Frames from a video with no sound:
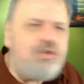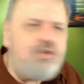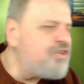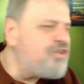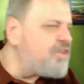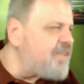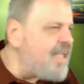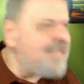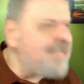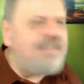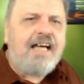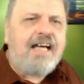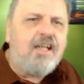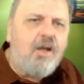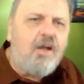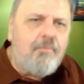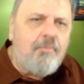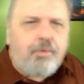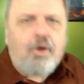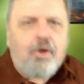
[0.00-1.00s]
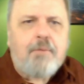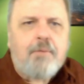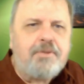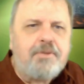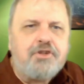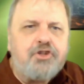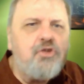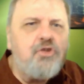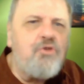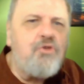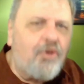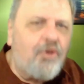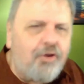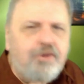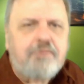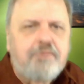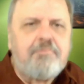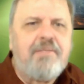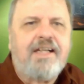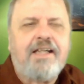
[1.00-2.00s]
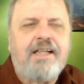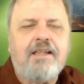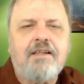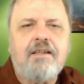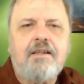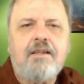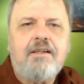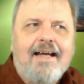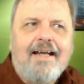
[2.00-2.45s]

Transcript: You said that on purpose. You hurt me.